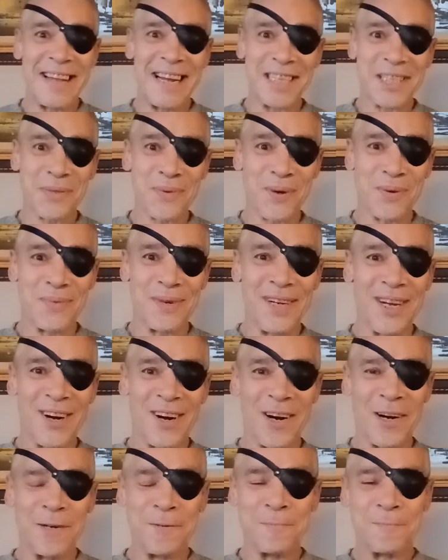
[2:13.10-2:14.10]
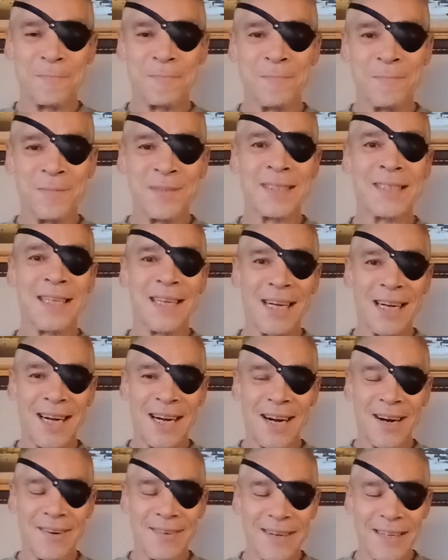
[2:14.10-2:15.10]
That's where we are.
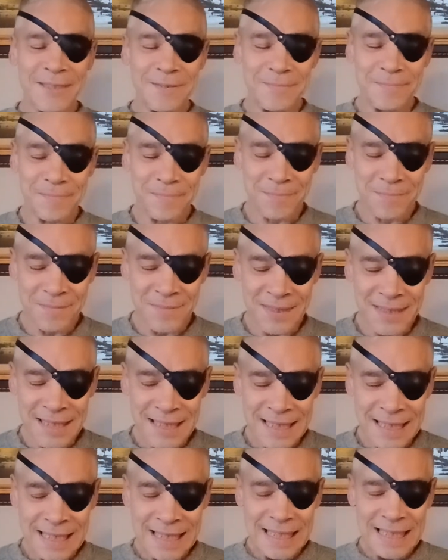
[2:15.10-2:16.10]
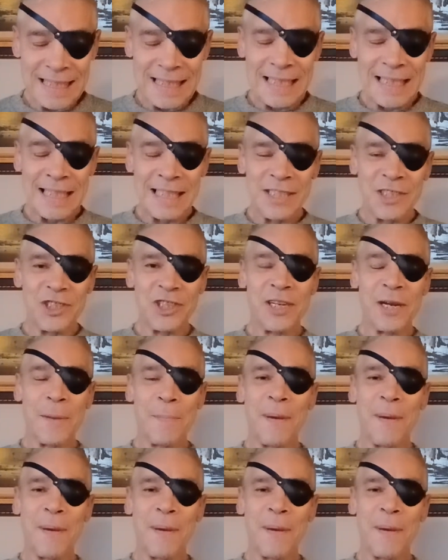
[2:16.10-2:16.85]
All right. She